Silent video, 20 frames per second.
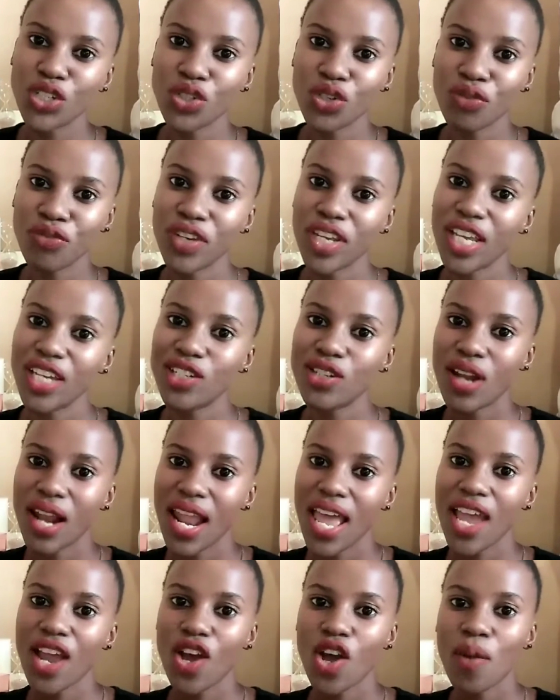Don't forget to
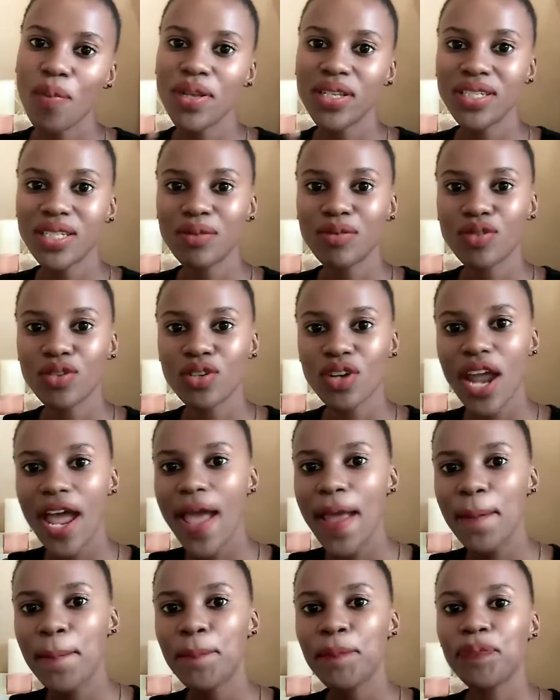like, comment,
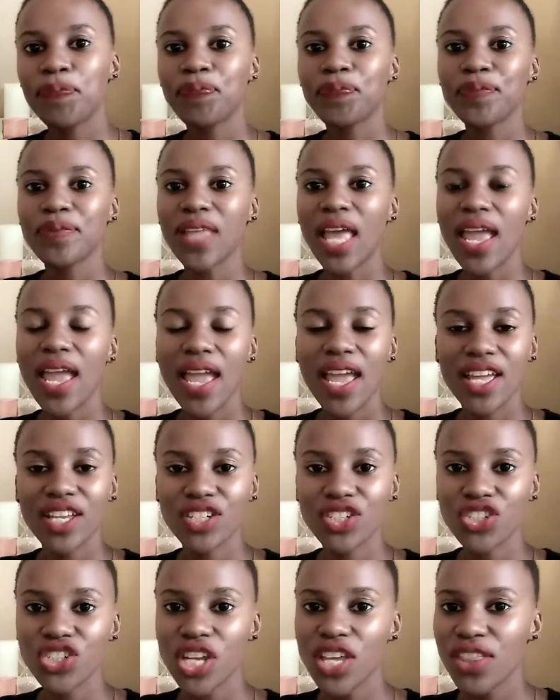subscribe,
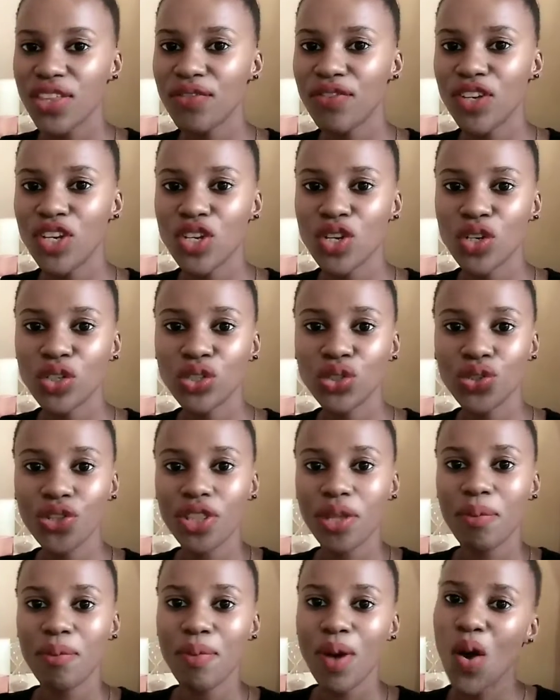and share the video to
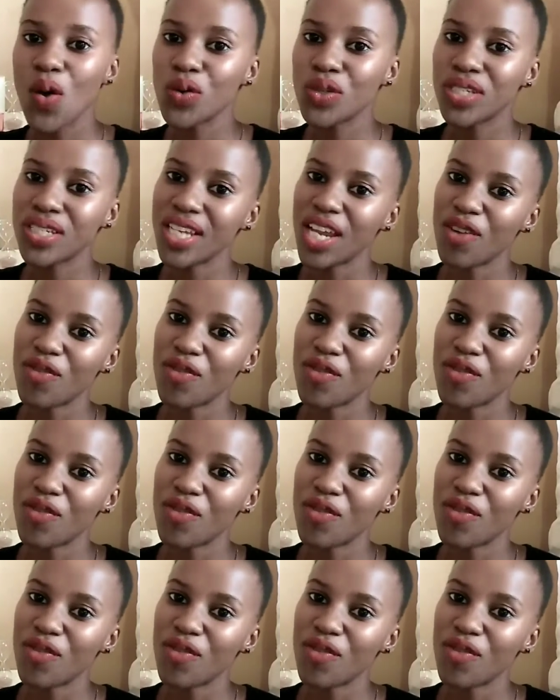the most.